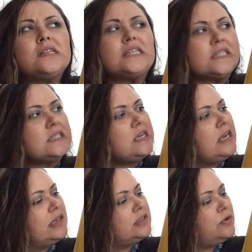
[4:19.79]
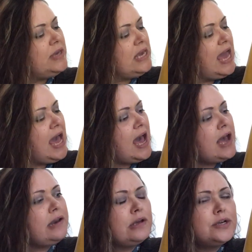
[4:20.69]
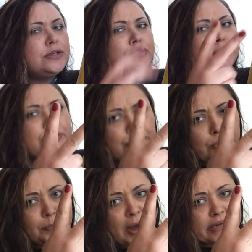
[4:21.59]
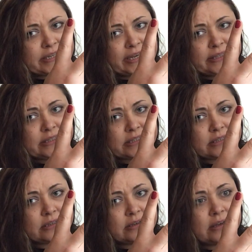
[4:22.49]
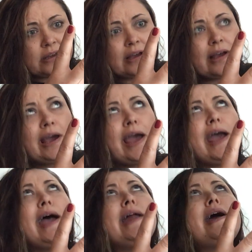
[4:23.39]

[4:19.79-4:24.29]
Let's see. So he had 2 buttons and